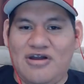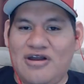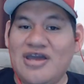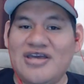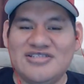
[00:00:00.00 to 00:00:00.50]

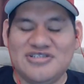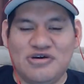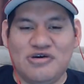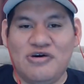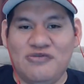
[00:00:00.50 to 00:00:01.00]
right.
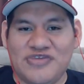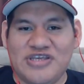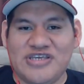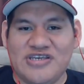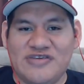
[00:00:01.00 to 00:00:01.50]
So
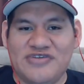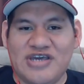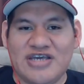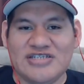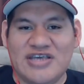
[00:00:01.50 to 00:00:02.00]
hopefully, if you
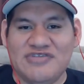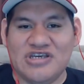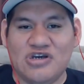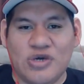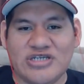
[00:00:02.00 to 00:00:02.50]
guys have any
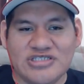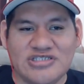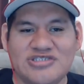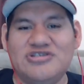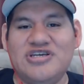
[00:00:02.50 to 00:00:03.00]

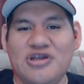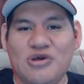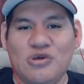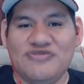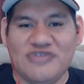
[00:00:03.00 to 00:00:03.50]
questions, you can get a
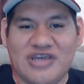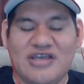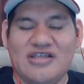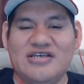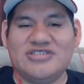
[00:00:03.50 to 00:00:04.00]
hold of
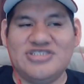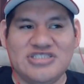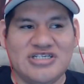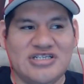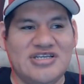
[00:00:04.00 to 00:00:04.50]
Kelly, and she
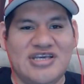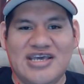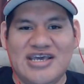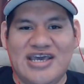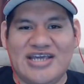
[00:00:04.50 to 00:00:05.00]
can
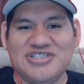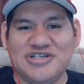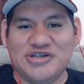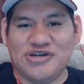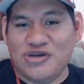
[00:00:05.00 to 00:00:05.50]
answer
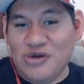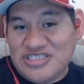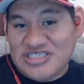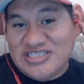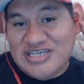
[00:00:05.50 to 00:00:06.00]
your
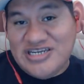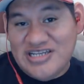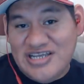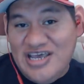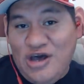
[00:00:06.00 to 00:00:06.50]
questions.
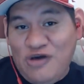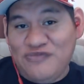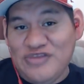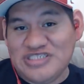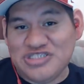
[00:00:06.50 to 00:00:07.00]
And
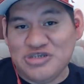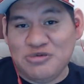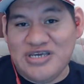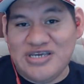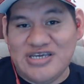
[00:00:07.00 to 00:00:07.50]
hopefully, she'll
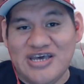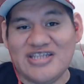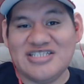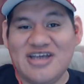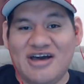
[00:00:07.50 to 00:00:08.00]
be
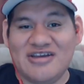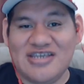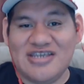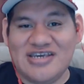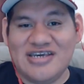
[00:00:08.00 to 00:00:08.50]

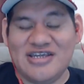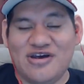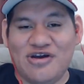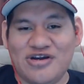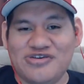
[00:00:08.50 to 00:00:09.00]
talking in
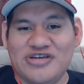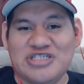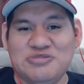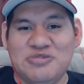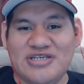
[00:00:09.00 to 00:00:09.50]
our
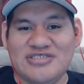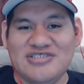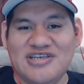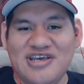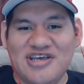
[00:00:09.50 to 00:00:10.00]

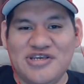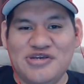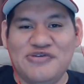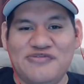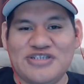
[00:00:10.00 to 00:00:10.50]
CreateSpace
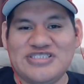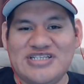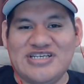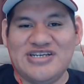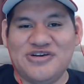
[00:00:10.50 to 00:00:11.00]

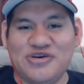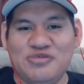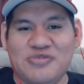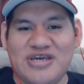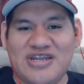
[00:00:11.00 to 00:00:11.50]
University
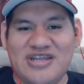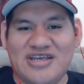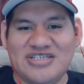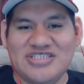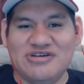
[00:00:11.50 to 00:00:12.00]
group
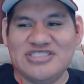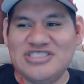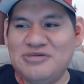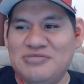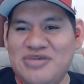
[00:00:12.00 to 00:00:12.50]
and sharing
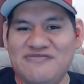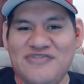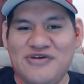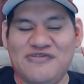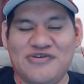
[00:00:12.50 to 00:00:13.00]
some
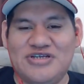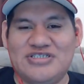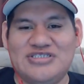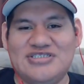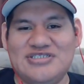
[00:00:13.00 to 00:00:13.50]
info for us.